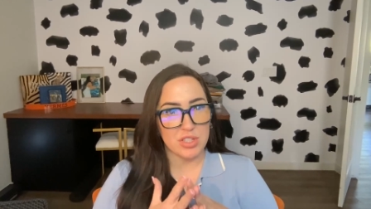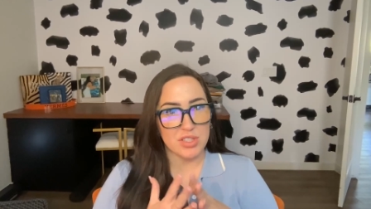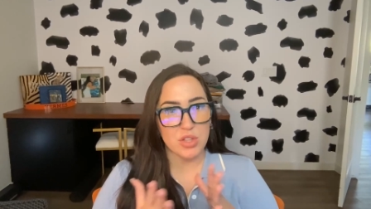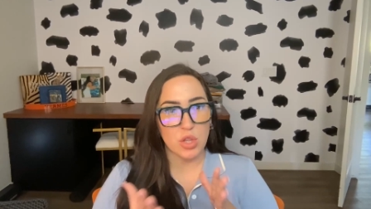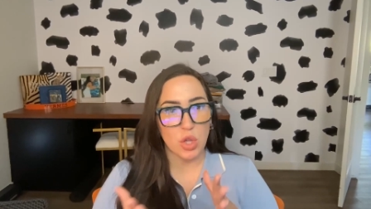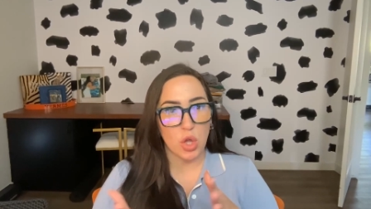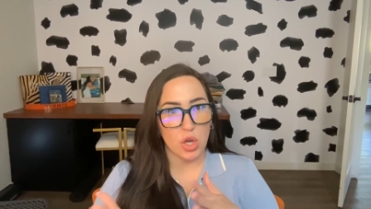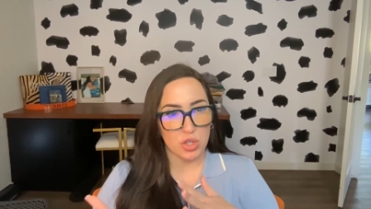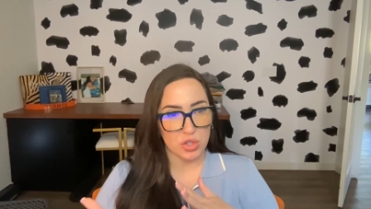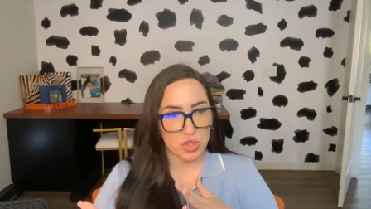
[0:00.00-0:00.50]
has
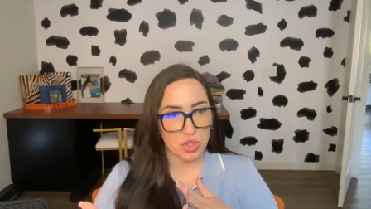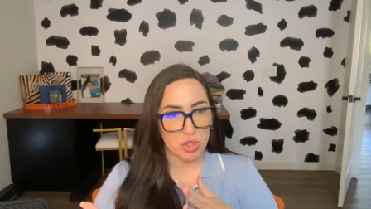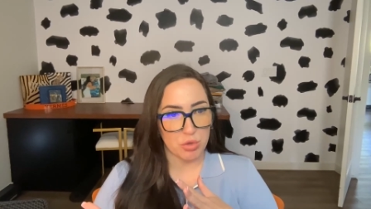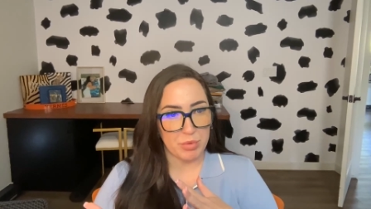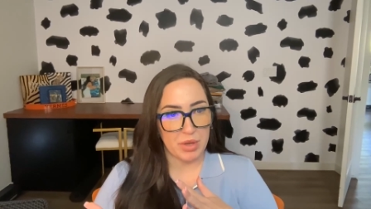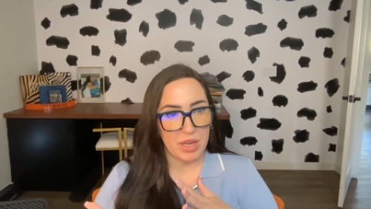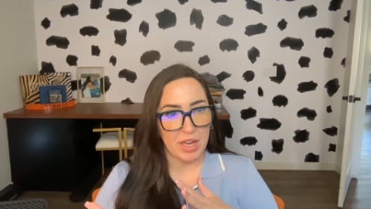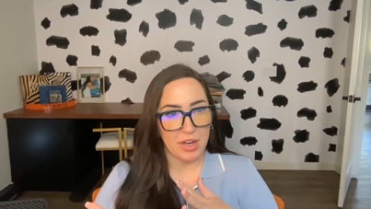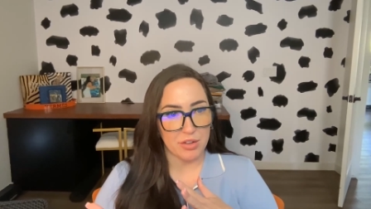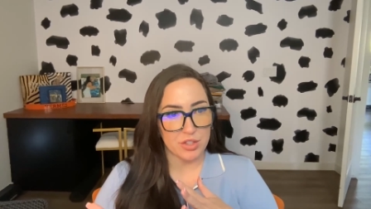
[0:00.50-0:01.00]
long-term
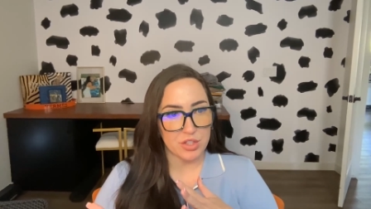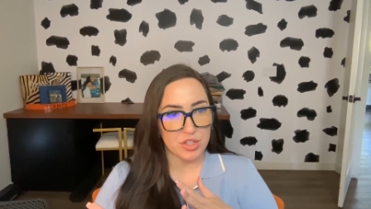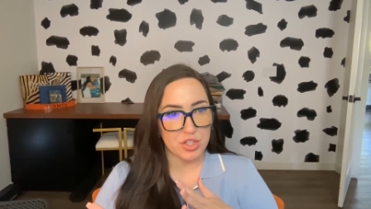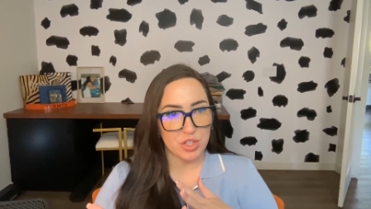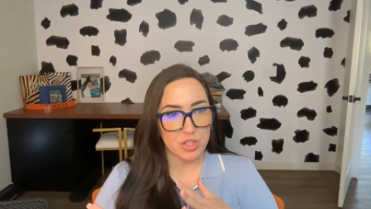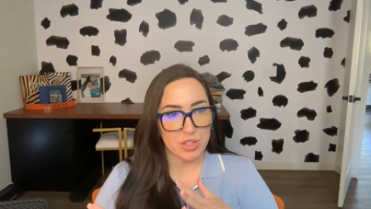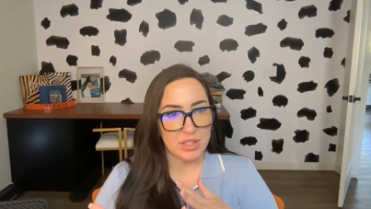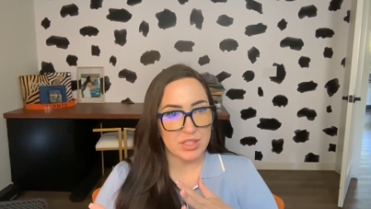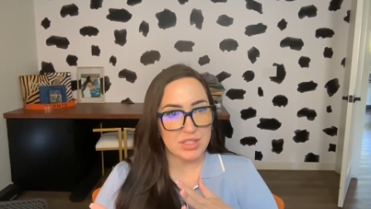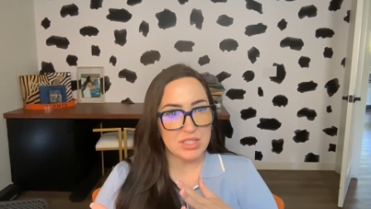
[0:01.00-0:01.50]
care
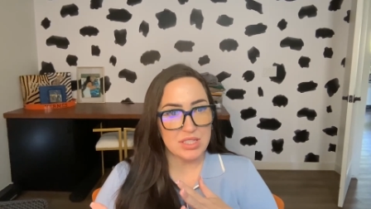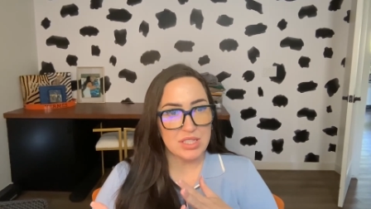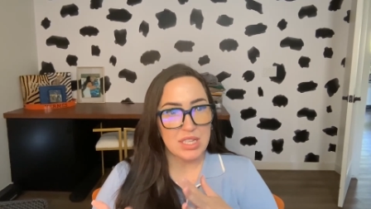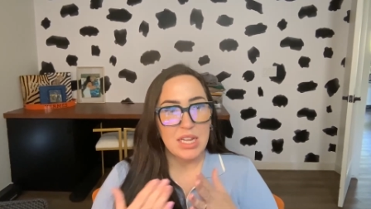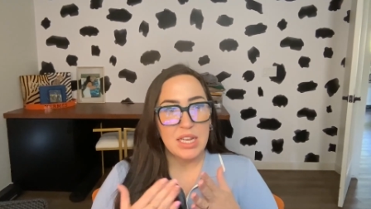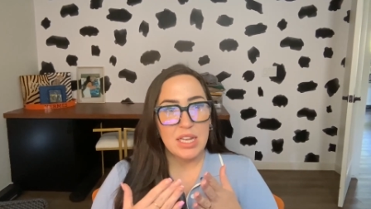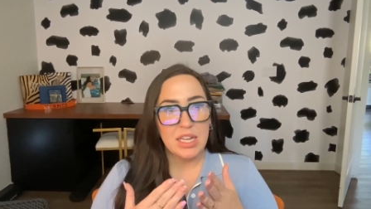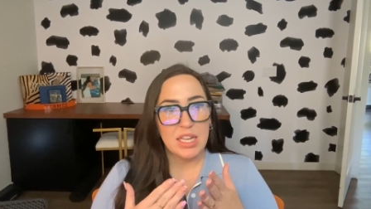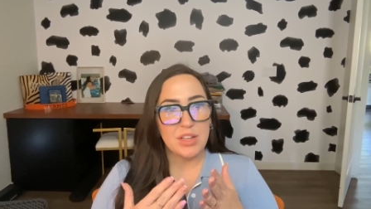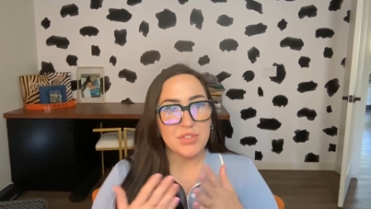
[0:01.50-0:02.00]
insurance.
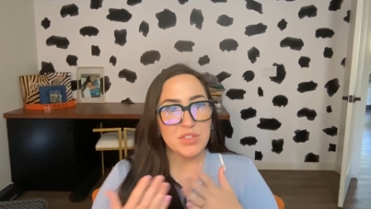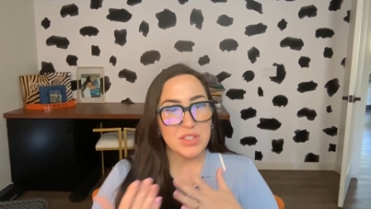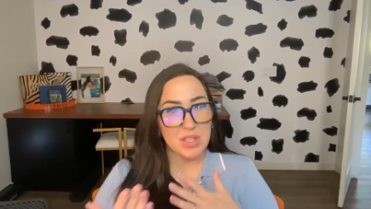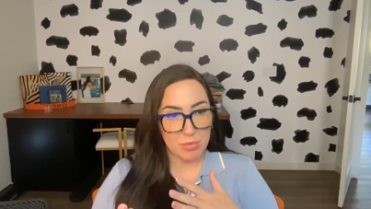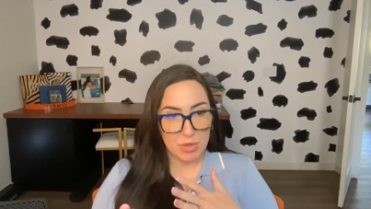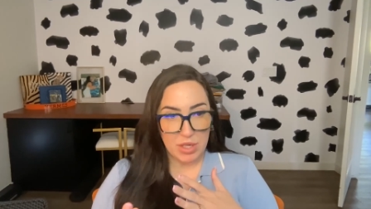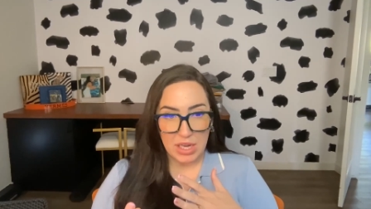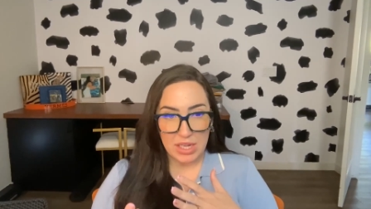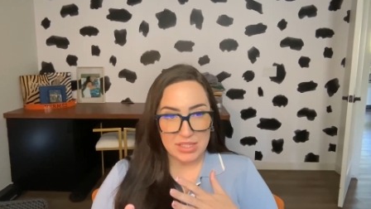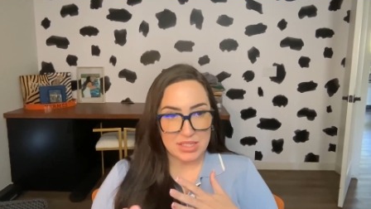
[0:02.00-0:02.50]
If
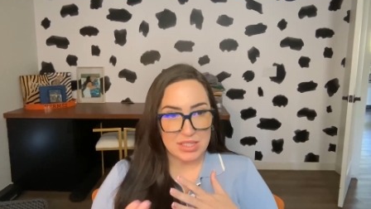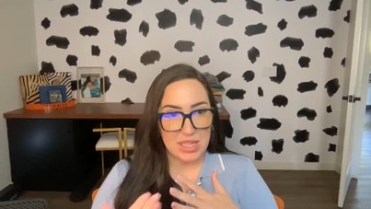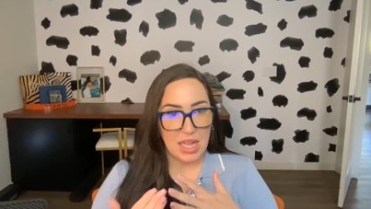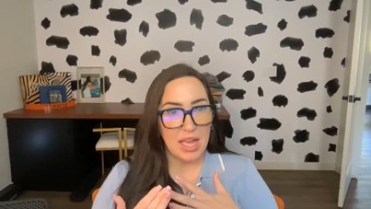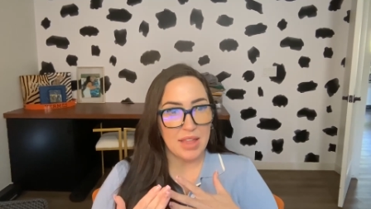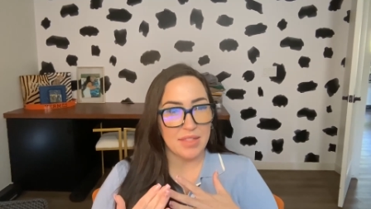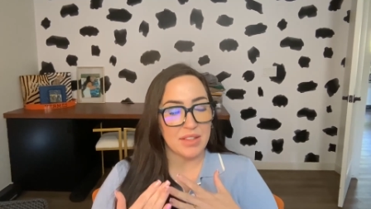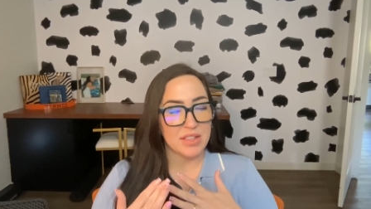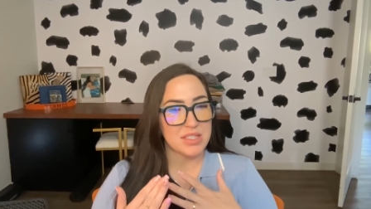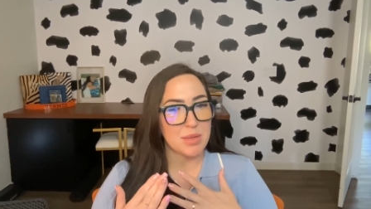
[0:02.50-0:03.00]
someone has
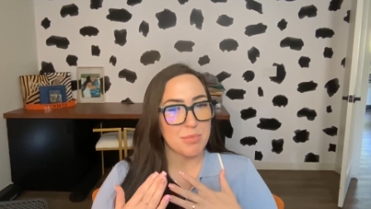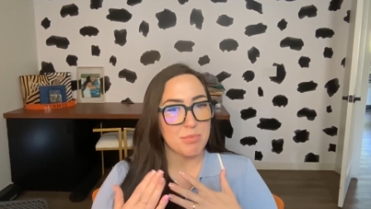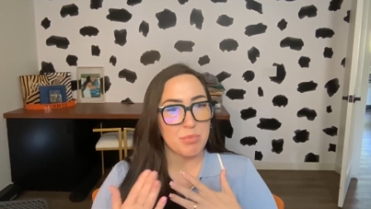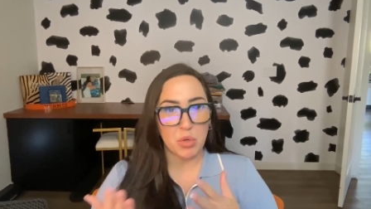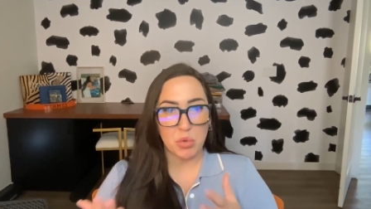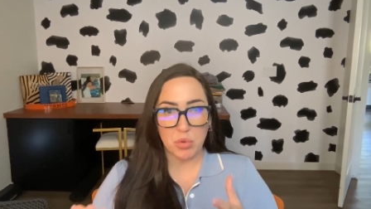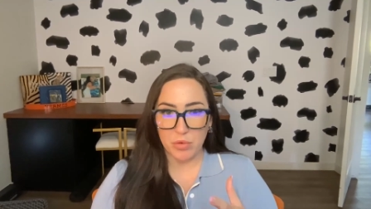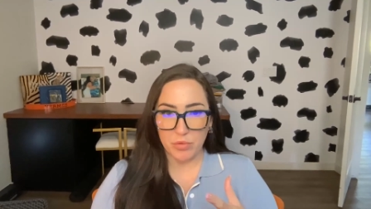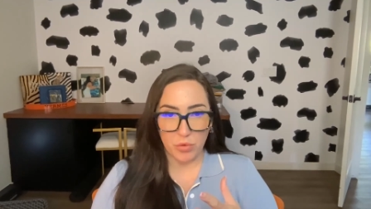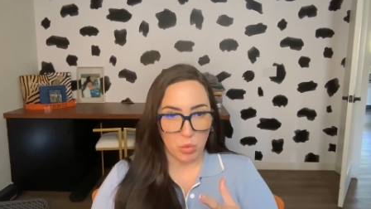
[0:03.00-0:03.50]
that, that's a
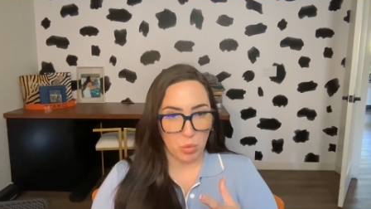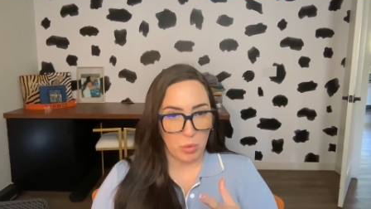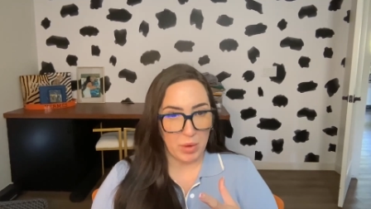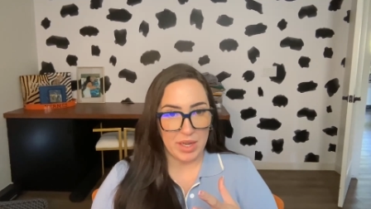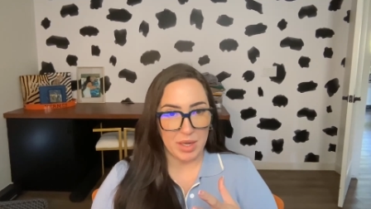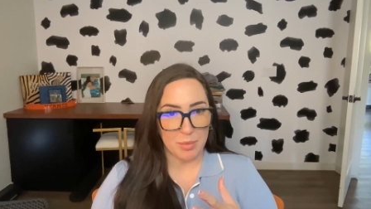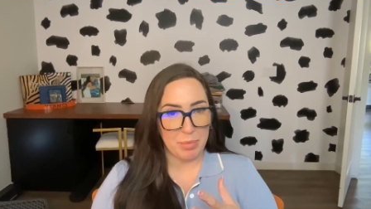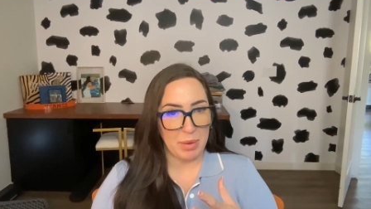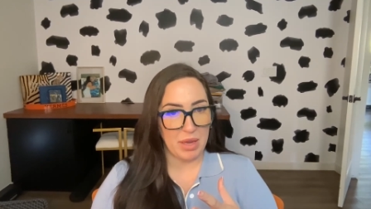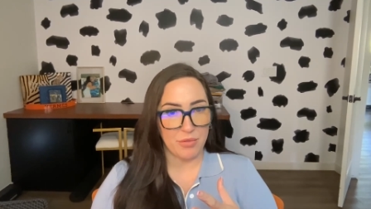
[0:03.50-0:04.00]
beautiful way
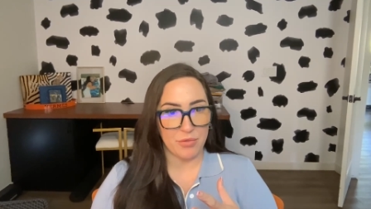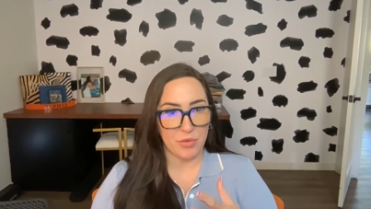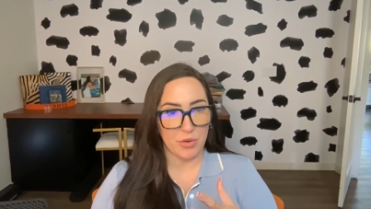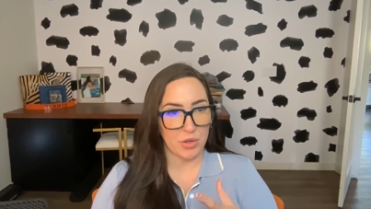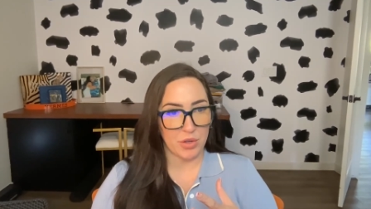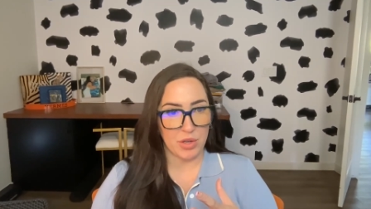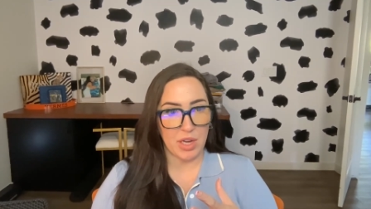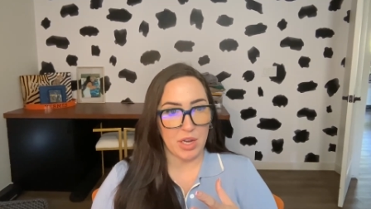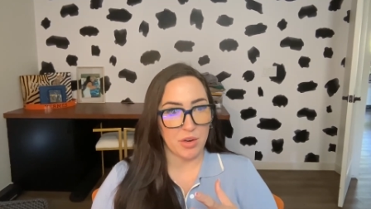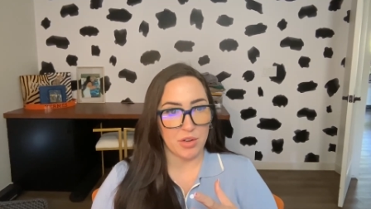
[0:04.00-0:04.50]
to pay for your
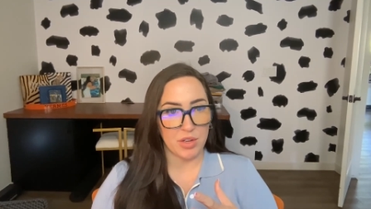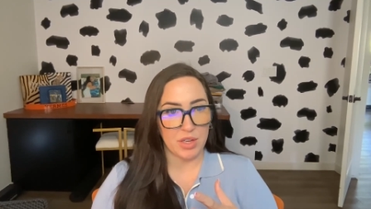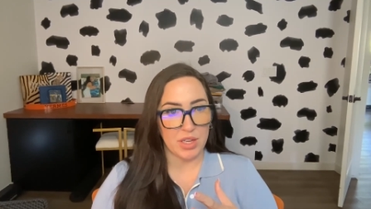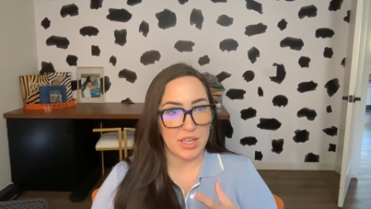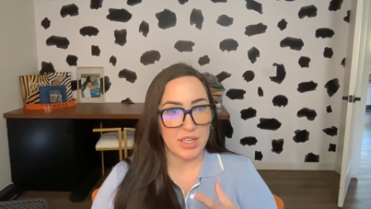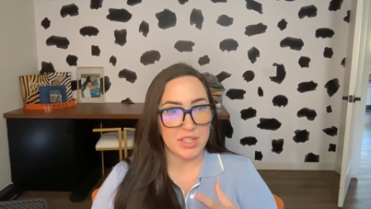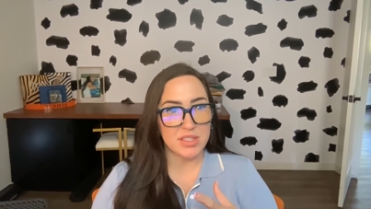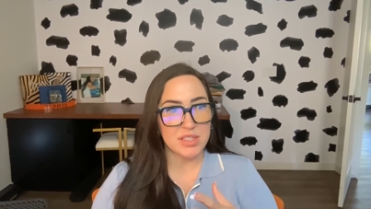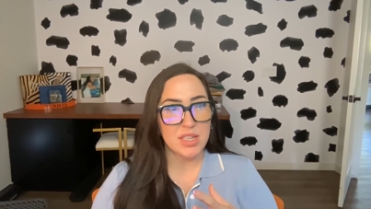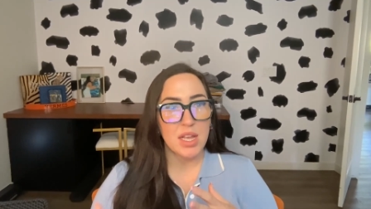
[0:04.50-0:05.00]
care
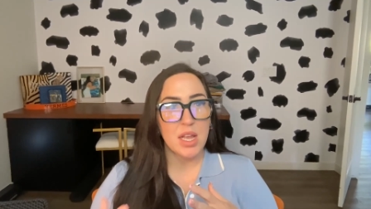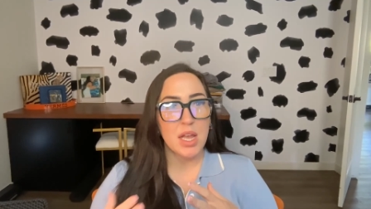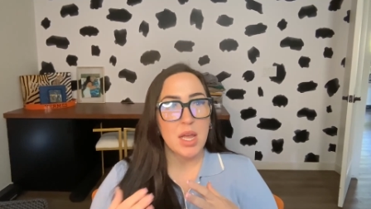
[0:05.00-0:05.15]
needs.